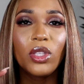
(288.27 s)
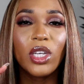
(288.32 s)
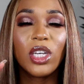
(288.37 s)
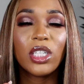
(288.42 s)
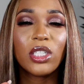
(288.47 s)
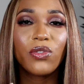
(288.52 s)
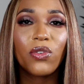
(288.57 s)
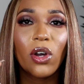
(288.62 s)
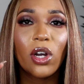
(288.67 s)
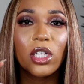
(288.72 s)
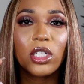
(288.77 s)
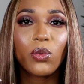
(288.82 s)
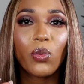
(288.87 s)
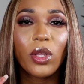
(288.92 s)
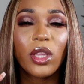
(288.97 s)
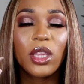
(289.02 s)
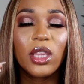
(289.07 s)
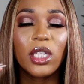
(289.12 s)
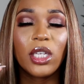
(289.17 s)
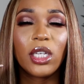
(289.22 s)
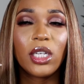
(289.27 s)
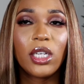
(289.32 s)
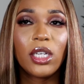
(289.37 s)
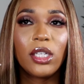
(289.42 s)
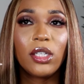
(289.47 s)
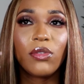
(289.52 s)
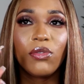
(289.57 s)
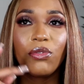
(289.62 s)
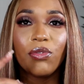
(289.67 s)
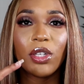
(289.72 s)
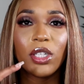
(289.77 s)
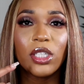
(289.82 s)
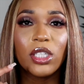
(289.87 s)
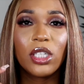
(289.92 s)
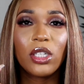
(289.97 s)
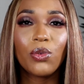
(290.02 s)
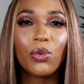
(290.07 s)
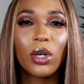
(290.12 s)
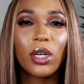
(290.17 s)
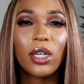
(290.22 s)
As far as with the
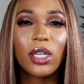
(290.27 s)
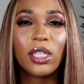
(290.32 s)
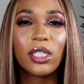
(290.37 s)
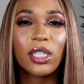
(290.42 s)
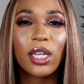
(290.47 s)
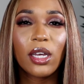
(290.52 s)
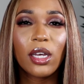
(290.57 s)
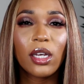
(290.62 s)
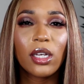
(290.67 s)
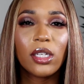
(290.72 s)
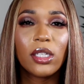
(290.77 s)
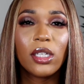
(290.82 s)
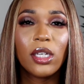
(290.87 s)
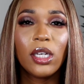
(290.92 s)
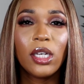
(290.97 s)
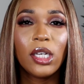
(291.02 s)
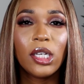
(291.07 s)
Fenty one, it's like a